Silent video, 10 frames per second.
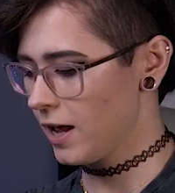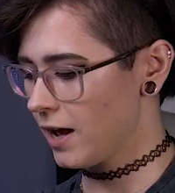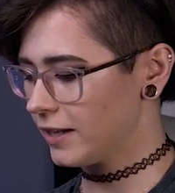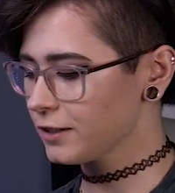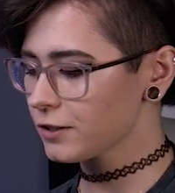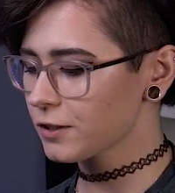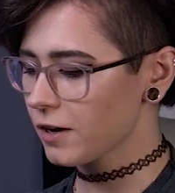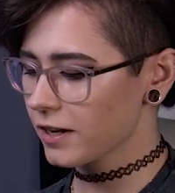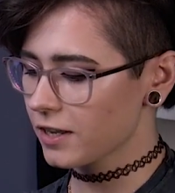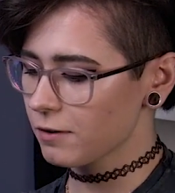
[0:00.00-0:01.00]
And it's also
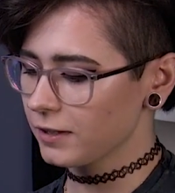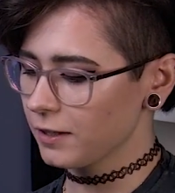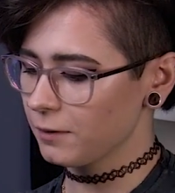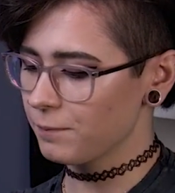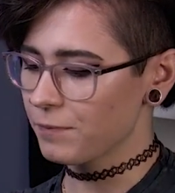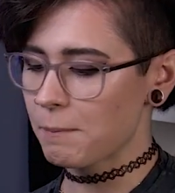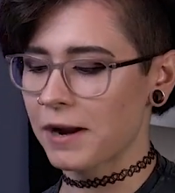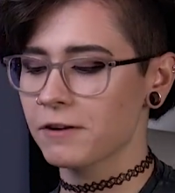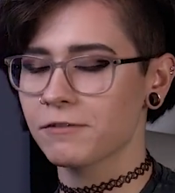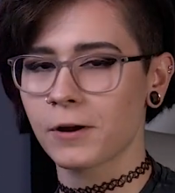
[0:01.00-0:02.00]
got a cute little
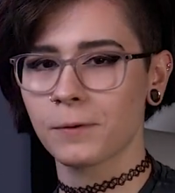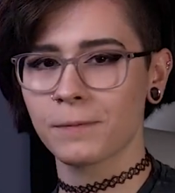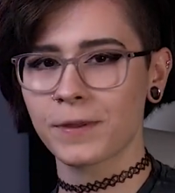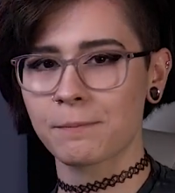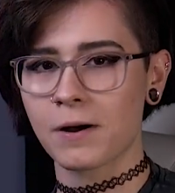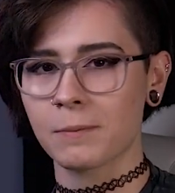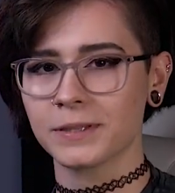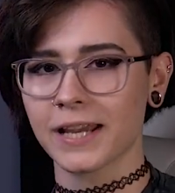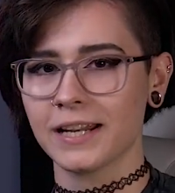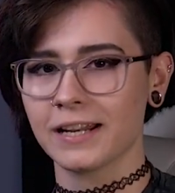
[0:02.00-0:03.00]
microphone that
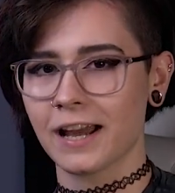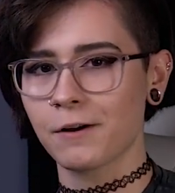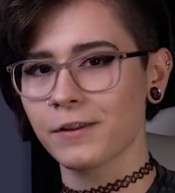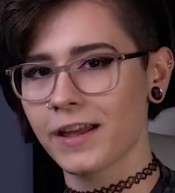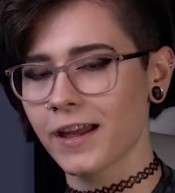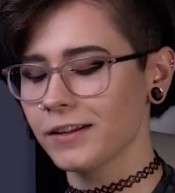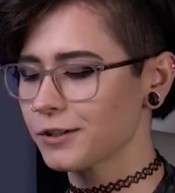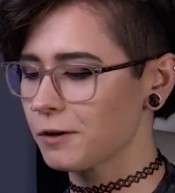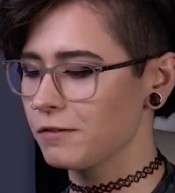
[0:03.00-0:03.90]
pops in and out there, so